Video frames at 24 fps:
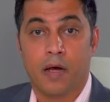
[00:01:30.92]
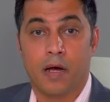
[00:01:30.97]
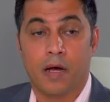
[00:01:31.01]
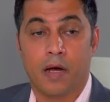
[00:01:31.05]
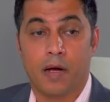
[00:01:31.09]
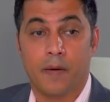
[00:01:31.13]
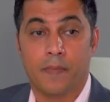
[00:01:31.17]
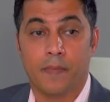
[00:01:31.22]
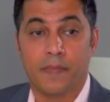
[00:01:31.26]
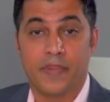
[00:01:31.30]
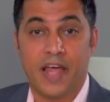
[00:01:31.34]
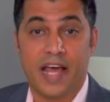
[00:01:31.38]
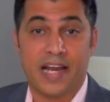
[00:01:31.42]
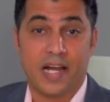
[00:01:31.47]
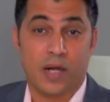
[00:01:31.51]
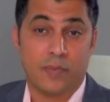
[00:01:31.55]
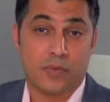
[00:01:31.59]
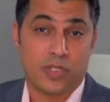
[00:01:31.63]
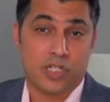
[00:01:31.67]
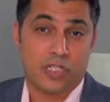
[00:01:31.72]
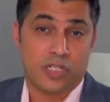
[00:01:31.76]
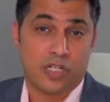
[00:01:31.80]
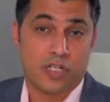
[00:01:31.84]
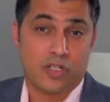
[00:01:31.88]
That
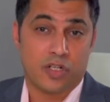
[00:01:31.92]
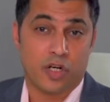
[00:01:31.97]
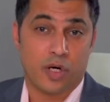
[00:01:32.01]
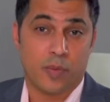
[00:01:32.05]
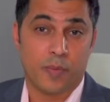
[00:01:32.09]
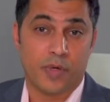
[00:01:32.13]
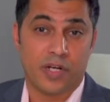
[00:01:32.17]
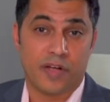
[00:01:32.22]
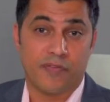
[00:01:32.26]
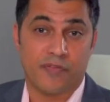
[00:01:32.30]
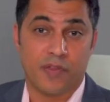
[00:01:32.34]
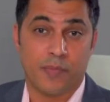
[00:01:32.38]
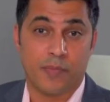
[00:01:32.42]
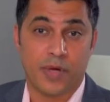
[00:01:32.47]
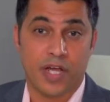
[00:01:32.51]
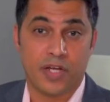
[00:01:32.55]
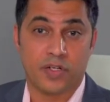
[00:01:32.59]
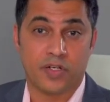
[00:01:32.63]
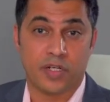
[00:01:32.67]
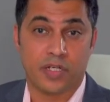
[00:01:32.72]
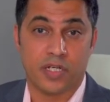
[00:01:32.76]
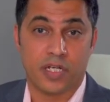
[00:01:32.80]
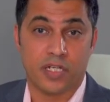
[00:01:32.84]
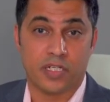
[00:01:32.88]
helps us determine if the
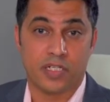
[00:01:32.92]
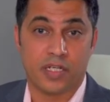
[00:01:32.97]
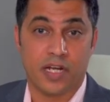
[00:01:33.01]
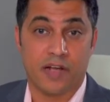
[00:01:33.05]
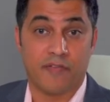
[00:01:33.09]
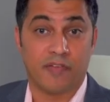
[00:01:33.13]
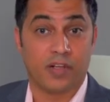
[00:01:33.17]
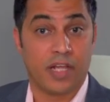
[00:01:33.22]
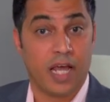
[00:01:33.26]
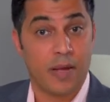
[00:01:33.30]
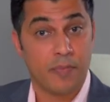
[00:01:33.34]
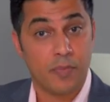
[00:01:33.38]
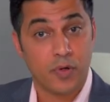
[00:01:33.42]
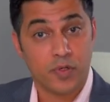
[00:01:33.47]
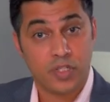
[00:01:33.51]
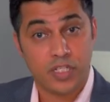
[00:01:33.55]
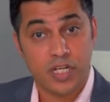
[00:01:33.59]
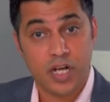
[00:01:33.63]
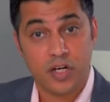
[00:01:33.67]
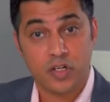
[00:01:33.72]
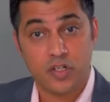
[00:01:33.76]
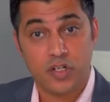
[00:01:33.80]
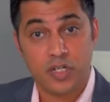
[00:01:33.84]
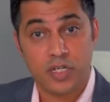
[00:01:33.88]
patient needs to have
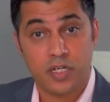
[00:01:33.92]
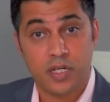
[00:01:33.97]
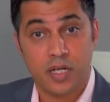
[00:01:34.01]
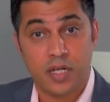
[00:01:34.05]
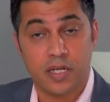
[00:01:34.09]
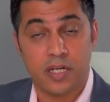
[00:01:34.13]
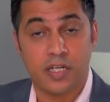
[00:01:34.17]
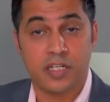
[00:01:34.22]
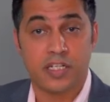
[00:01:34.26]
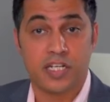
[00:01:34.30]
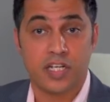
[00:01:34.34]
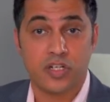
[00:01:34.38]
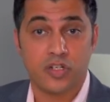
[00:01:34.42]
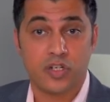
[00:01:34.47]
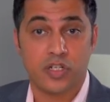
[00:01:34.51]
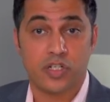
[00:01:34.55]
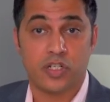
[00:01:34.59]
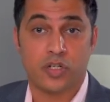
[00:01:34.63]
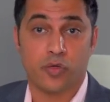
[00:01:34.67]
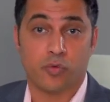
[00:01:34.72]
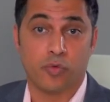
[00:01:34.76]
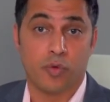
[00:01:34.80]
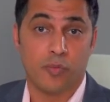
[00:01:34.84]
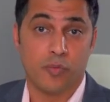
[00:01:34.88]
liposuction in
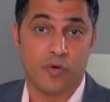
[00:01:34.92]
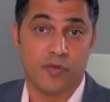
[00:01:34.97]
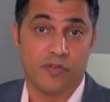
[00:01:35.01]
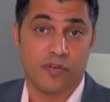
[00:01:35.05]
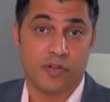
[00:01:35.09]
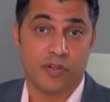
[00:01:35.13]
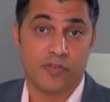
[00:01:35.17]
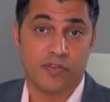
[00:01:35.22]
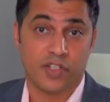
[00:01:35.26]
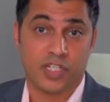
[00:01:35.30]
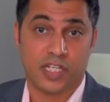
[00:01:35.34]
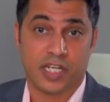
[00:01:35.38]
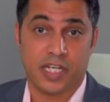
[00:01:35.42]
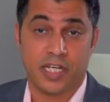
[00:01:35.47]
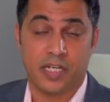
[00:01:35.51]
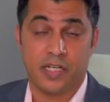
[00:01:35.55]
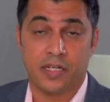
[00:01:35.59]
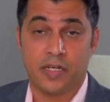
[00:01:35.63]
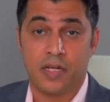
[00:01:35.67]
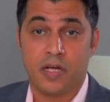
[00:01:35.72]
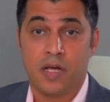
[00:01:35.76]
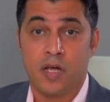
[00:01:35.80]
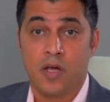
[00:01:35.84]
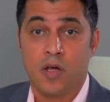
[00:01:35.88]
addition to removal of
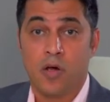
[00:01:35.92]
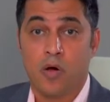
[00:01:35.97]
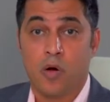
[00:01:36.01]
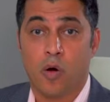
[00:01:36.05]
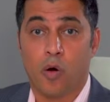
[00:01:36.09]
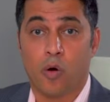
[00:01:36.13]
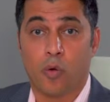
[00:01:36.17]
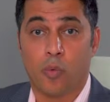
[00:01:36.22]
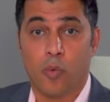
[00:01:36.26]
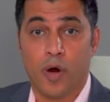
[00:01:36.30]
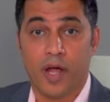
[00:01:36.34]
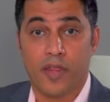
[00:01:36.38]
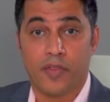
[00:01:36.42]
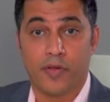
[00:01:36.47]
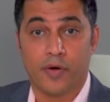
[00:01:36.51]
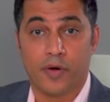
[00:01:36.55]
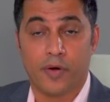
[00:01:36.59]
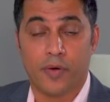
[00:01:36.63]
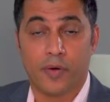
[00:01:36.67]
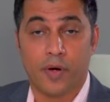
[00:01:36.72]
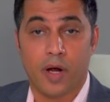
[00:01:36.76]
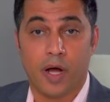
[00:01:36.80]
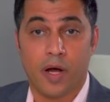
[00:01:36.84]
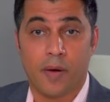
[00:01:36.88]
skin, or
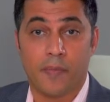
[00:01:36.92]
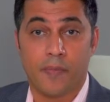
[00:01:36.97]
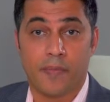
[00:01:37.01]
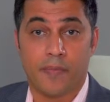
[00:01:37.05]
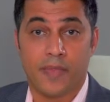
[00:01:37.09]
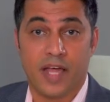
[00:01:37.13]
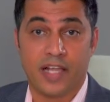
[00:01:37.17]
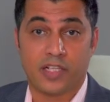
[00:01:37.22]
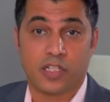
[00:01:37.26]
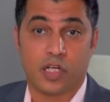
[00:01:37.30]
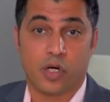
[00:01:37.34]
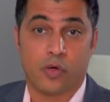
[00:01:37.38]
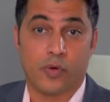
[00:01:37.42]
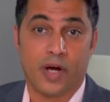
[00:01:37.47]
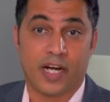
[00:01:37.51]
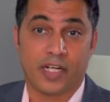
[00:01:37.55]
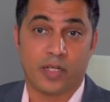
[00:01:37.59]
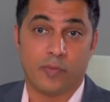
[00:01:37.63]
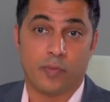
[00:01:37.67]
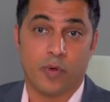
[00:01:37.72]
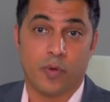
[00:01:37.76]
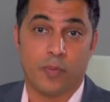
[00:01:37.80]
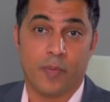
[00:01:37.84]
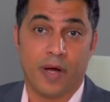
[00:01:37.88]
whether that's
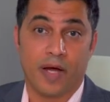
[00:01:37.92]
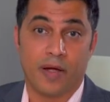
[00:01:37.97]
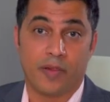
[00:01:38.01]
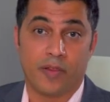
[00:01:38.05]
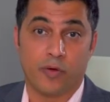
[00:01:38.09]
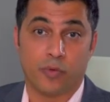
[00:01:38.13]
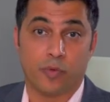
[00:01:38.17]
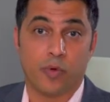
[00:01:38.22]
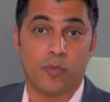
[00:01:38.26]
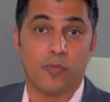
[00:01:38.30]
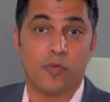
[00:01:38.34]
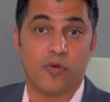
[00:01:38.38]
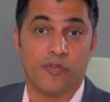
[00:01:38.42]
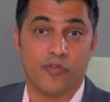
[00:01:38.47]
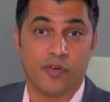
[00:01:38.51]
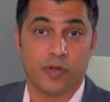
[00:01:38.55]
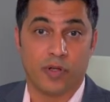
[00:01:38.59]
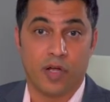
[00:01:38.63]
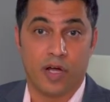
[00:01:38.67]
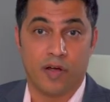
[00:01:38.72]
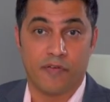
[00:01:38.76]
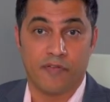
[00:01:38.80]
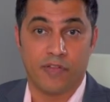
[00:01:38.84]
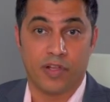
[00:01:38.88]
correctable by the
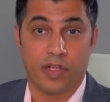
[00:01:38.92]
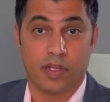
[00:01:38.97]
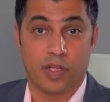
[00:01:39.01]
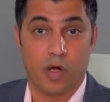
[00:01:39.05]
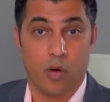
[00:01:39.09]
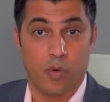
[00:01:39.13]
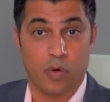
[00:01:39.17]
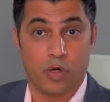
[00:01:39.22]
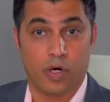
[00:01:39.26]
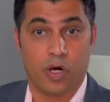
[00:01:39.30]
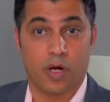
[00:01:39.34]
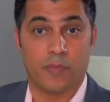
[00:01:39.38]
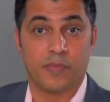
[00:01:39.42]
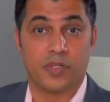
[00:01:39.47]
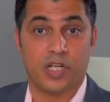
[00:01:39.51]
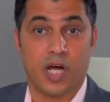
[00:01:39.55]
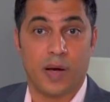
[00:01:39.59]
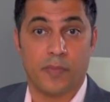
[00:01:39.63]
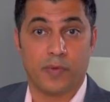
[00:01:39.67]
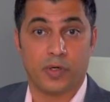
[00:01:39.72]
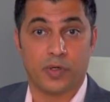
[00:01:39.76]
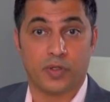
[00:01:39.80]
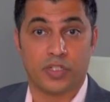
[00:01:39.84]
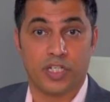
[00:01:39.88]
removal of the lower
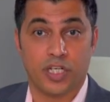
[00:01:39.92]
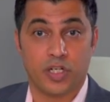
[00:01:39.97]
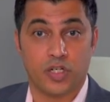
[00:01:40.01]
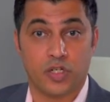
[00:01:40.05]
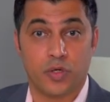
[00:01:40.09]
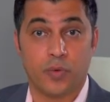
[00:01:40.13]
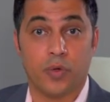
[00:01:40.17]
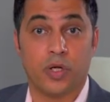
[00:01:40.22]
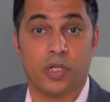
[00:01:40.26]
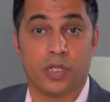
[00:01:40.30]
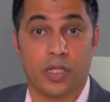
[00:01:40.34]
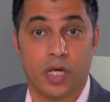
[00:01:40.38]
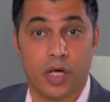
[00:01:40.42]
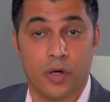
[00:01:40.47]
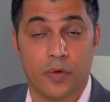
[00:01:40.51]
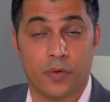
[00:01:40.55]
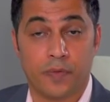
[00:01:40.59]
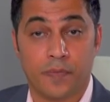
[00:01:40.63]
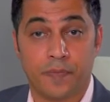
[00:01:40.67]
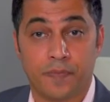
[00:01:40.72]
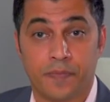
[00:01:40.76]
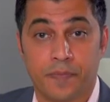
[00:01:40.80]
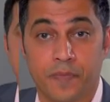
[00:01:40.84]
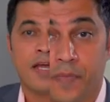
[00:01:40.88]
abdominal tissue
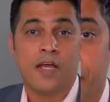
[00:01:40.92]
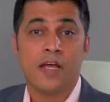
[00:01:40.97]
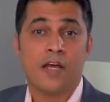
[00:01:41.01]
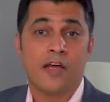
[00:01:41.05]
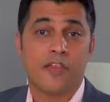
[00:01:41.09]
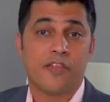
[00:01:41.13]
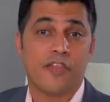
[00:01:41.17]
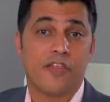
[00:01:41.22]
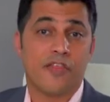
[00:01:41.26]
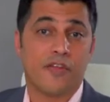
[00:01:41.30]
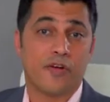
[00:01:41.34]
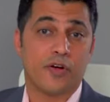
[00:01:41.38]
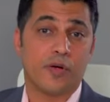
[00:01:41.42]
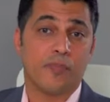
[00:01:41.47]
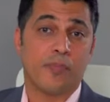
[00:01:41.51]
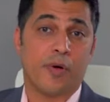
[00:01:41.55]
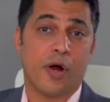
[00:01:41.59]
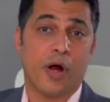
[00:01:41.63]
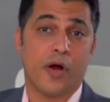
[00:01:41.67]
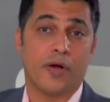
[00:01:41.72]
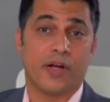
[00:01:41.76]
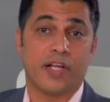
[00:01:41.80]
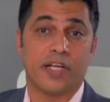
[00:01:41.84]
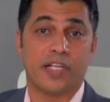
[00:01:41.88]
alone. The third
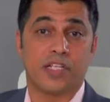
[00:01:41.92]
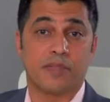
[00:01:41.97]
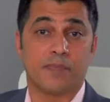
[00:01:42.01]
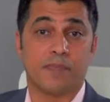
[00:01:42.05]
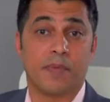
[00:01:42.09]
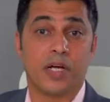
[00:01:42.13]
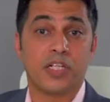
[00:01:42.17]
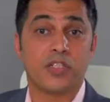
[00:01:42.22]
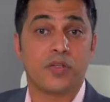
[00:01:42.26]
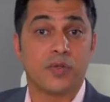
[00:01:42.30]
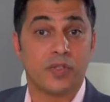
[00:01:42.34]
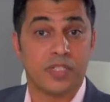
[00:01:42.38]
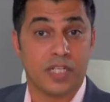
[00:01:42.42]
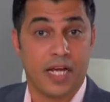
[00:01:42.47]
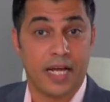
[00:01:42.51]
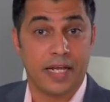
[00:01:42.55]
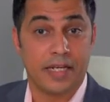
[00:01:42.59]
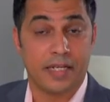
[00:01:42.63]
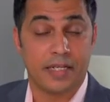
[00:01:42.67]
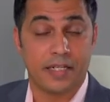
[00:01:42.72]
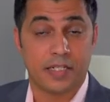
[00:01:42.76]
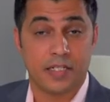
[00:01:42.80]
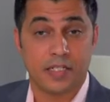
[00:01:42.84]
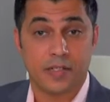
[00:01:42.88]
part is muscle
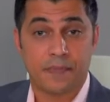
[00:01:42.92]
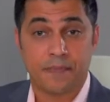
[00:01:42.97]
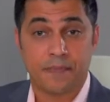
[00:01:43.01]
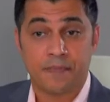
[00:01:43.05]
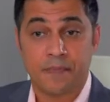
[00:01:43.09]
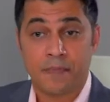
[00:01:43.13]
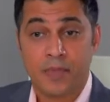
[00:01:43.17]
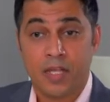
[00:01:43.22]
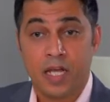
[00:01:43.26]
tightness.